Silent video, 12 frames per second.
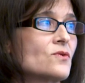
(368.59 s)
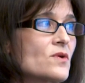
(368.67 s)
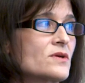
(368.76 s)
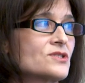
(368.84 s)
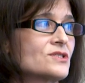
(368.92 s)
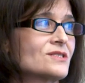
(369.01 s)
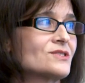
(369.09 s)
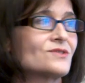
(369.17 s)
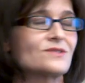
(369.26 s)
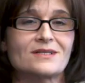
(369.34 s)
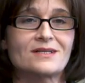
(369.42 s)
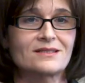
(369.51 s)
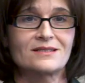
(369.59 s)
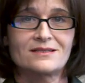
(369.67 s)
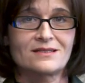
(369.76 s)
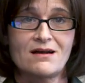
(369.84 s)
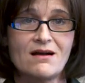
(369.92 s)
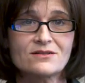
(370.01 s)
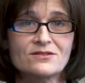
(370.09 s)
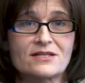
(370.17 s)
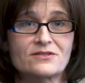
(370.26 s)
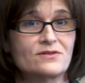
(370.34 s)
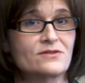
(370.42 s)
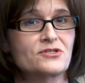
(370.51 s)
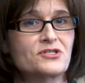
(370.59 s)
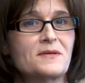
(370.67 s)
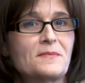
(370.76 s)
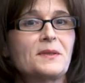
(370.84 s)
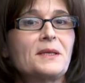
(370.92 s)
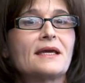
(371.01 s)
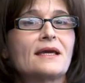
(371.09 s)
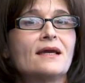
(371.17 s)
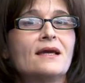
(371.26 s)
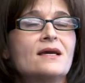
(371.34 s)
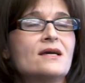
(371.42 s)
or it's just usually the contractor under GMP.